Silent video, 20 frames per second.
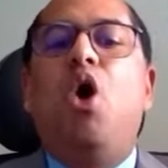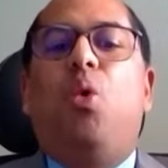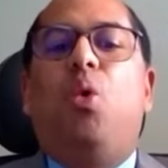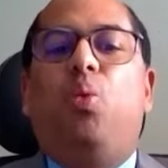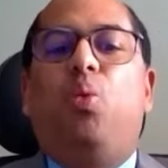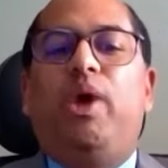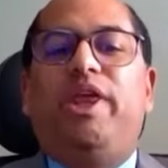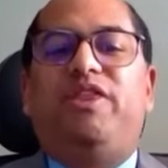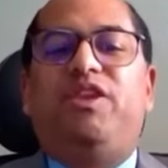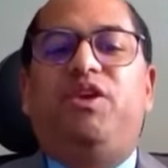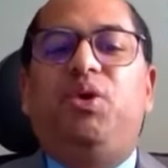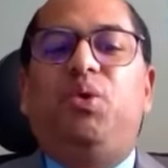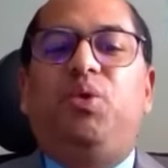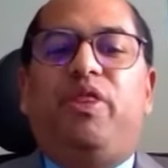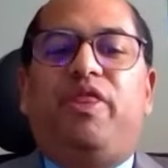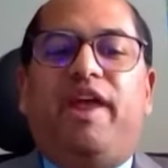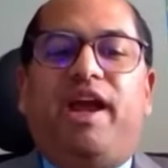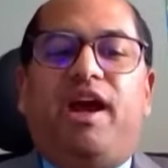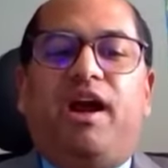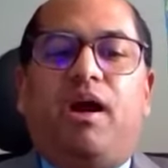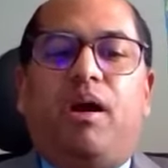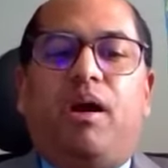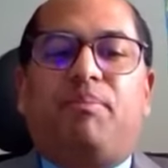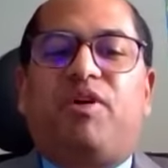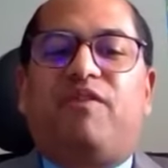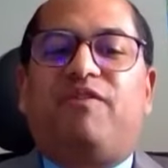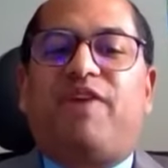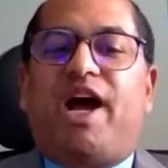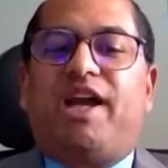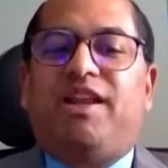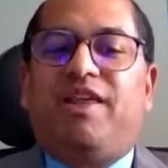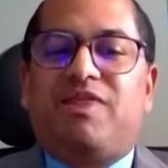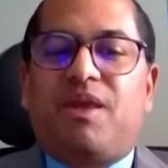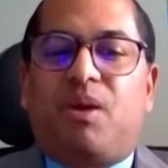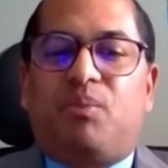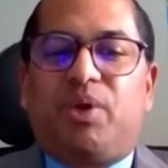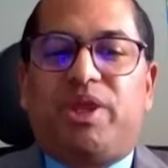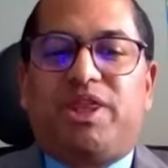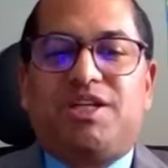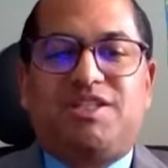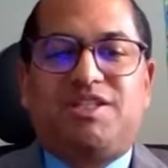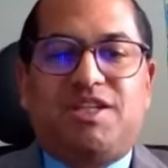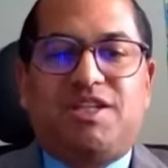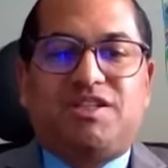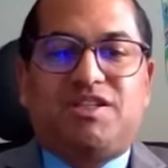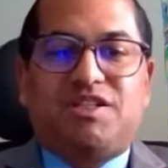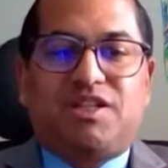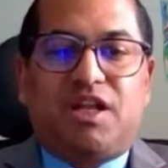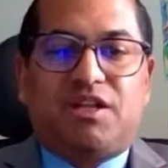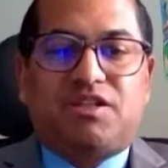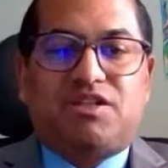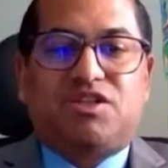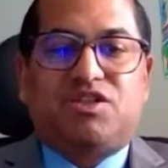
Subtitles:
with you there providing them with assistance.